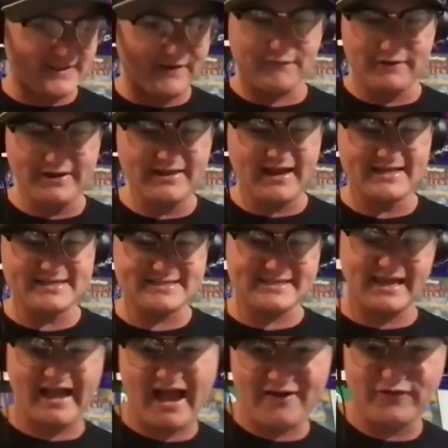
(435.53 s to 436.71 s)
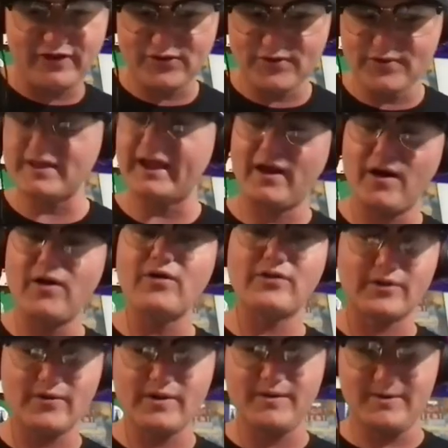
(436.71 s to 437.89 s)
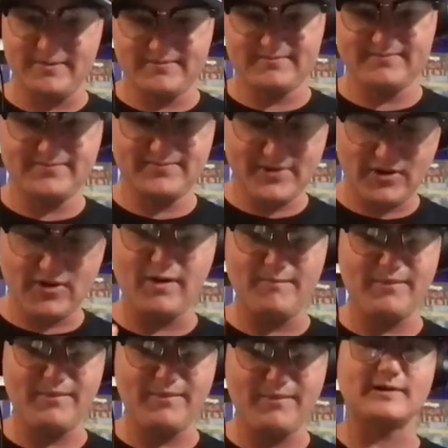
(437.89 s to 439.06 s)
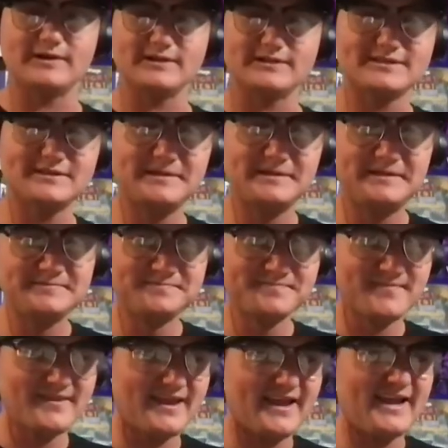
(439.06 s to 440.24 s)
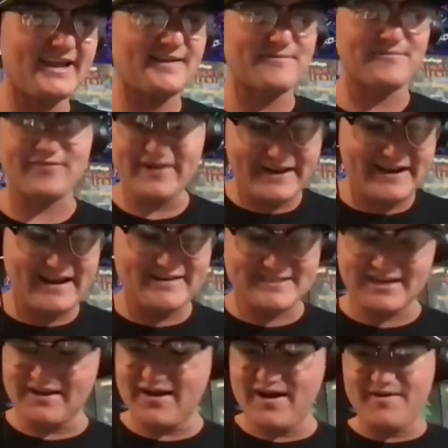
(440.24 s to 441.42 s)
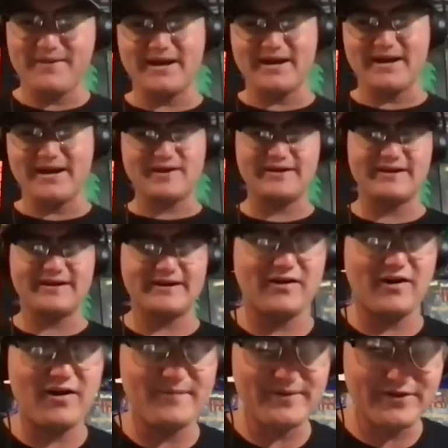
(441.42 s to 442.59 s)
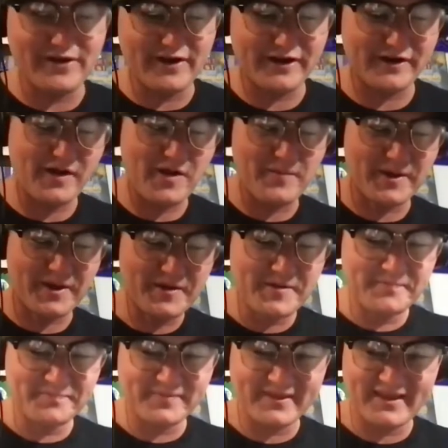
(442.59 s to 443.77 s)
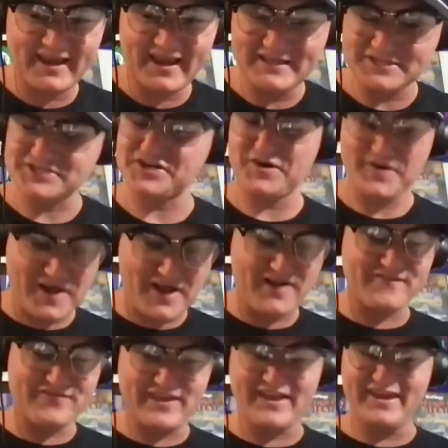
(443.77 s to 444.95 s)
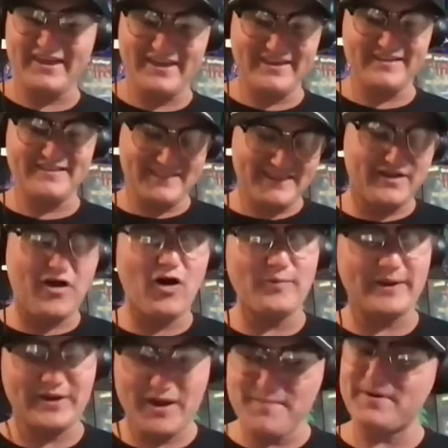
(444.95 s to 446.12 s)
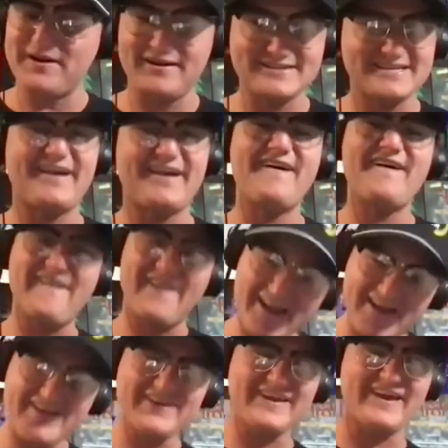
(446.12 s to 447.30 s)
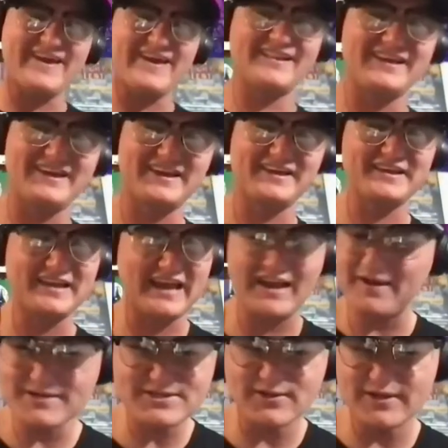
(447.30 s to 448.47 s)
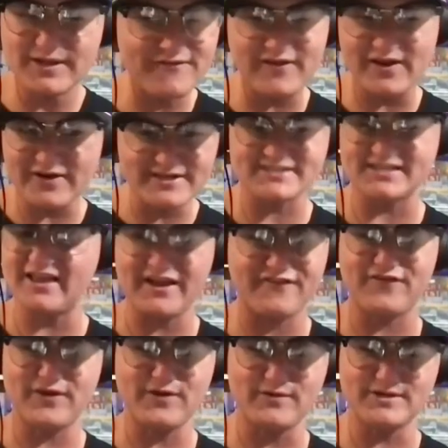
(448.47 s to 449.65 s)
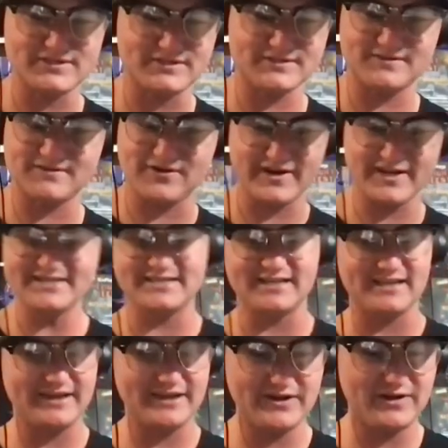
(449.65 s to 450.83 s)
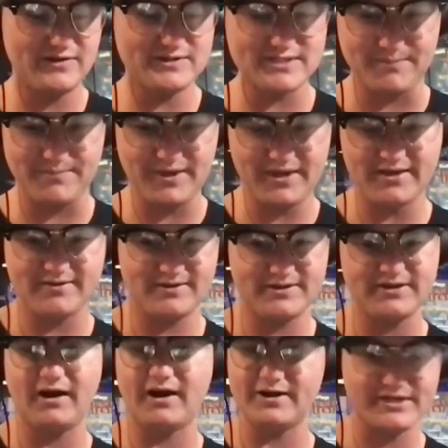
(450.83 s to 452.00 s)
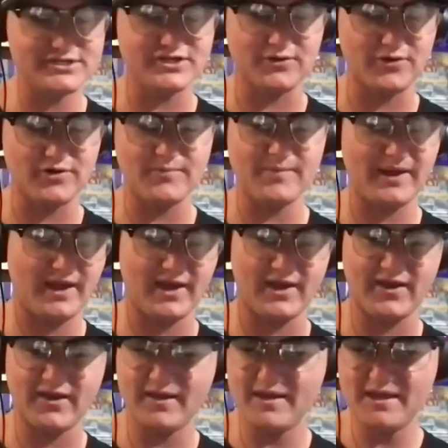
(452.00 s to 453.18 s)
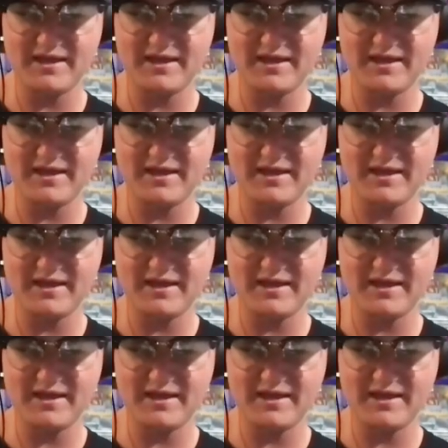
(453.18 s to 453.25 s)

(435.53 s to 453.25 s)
like realized like halfway through, like, oh, they're going, they're going backwards. And I'm freaking out. I was like, oh man, they're probably not going to call me. They're not going to call me. And then sure enough, they, they called my number and I was like, oh, hell yeah. Like, and there was only a very select few, which was crazy. Like, you know, it was a big audition group and